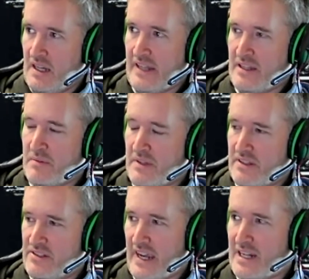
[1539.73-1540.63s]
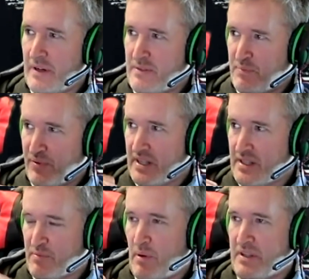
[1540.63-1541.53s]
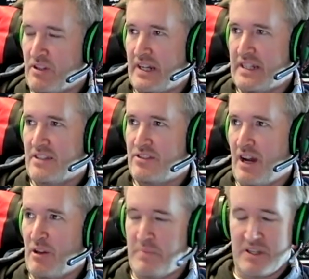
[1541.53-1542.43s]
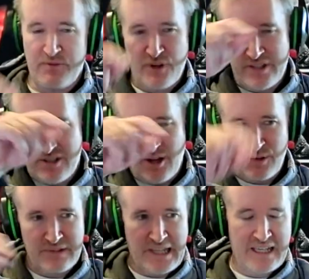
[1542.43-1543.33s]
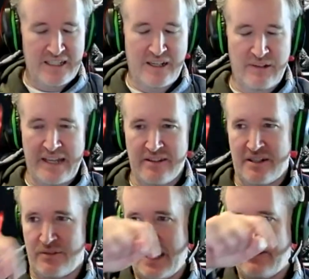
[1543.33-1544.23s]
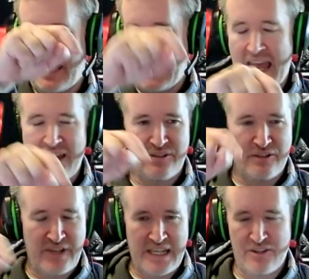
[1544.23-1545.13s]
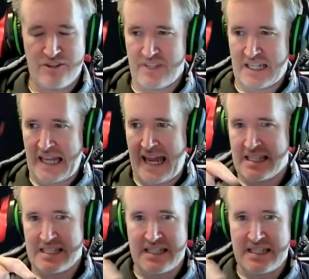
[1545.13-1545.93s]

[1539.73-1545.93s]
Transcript: I think staying away from the prince is probably a good idea to start with, but you've got this whole the head of each of the clans in that